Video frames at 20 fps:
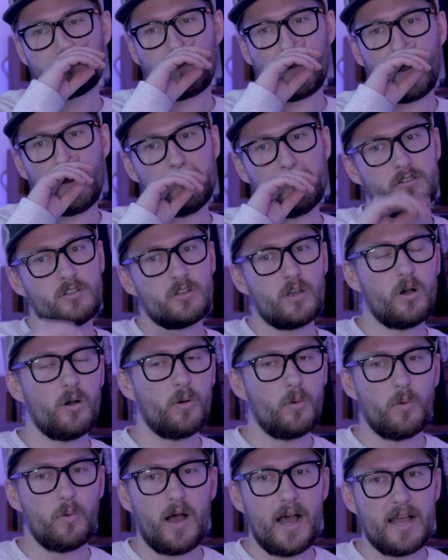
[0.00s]
And
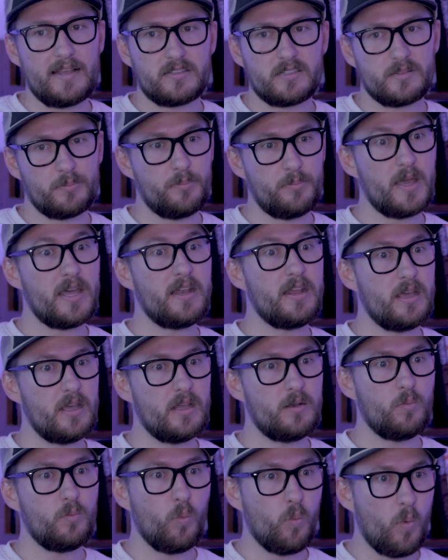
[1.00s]
so I
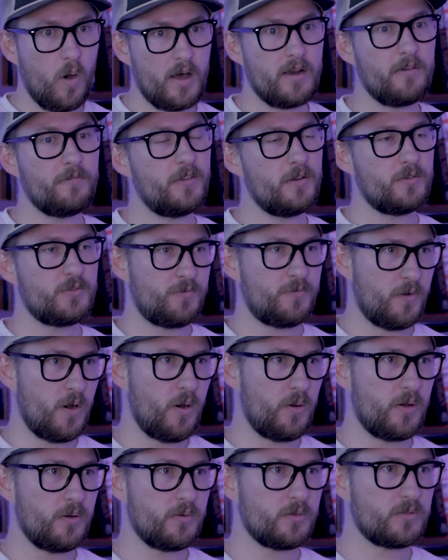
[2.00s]
submitted one of those
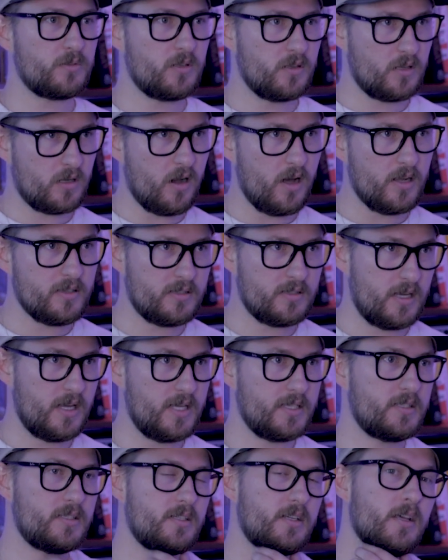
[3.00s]
photos to the
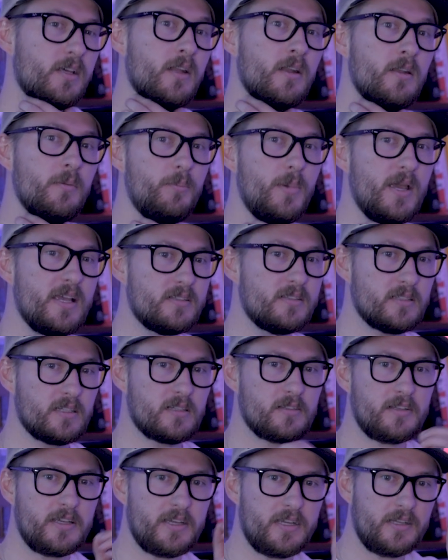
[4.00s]
contest, and
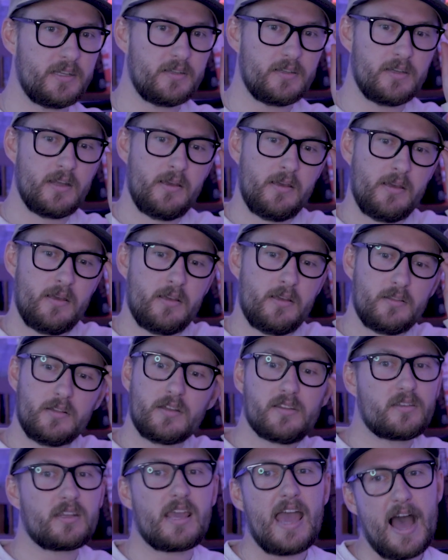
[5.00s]
basically
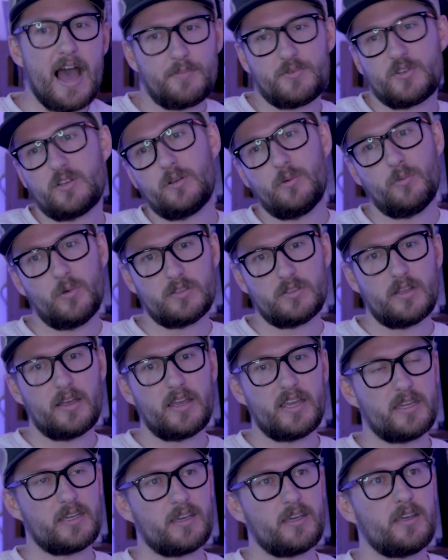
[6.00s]
the caption was
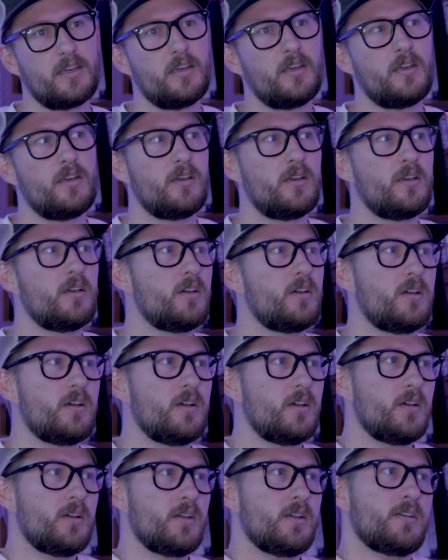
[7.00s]
like,
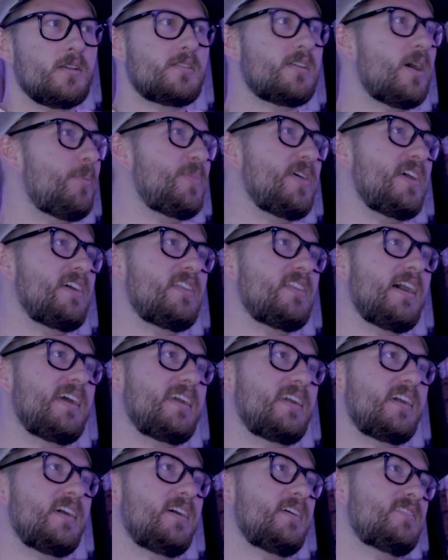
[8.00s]
something
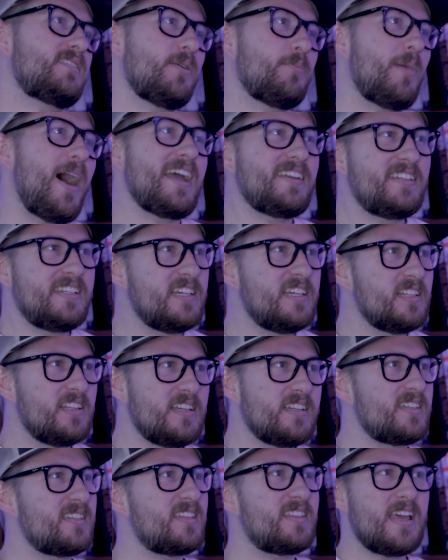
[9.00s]
like some
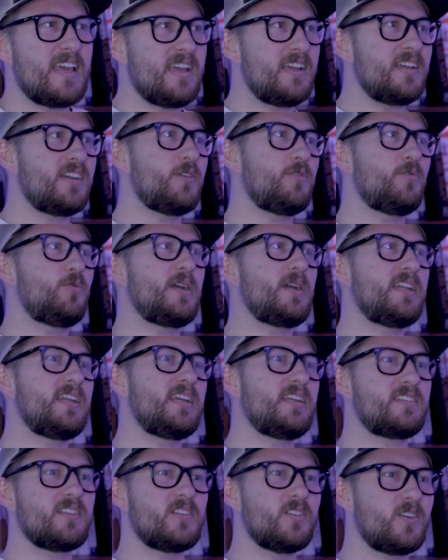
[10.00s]
idealist thing of we
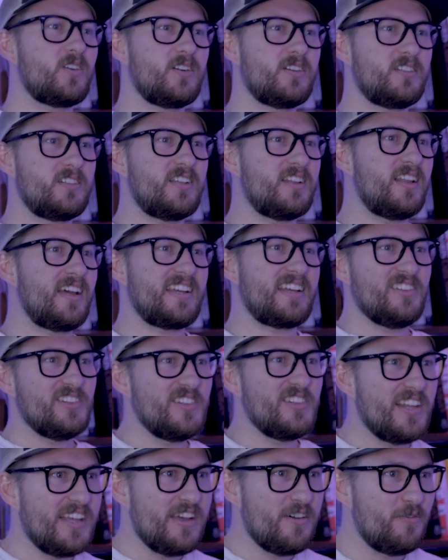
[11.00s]
need to learn to like
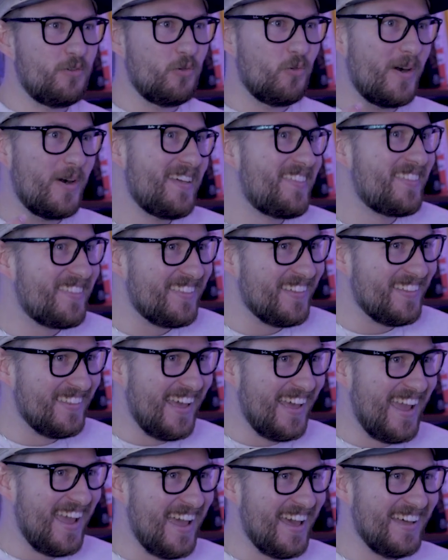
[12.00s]
live with the
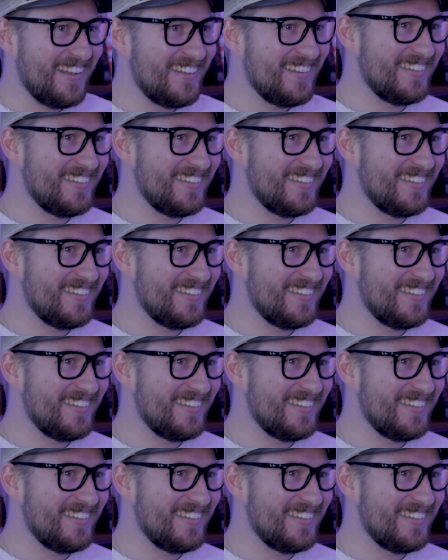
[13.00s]
land